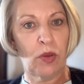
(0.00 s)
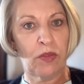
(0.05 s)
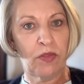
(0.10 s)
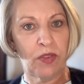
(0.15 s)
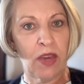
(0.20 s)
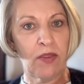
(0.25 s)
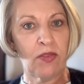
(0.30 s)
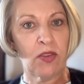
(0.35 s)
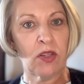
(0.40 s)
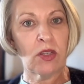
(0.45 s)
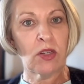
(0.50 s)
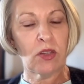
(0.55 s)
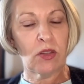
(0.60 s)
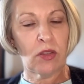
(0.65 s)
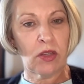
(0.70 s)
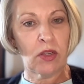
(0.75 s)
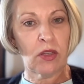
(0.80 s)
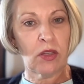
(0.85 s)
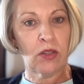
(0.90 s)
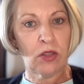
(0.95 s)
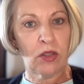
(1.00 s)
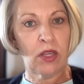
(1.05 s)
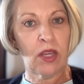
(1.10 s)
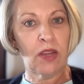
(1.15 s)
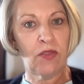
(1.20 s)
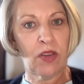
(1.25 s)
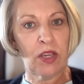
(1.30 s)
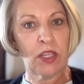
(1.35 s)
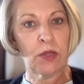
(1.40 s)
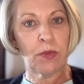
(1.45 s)
we've given to the
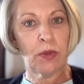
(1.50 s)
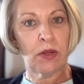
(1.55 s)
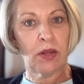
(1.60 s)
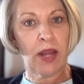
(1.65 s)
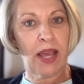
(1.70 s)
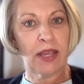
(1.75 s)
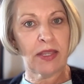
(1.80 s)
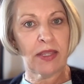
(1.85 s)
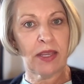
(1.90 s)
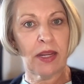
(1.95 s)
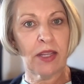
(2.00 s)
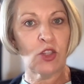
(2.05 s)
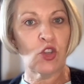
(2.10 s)
investment asset.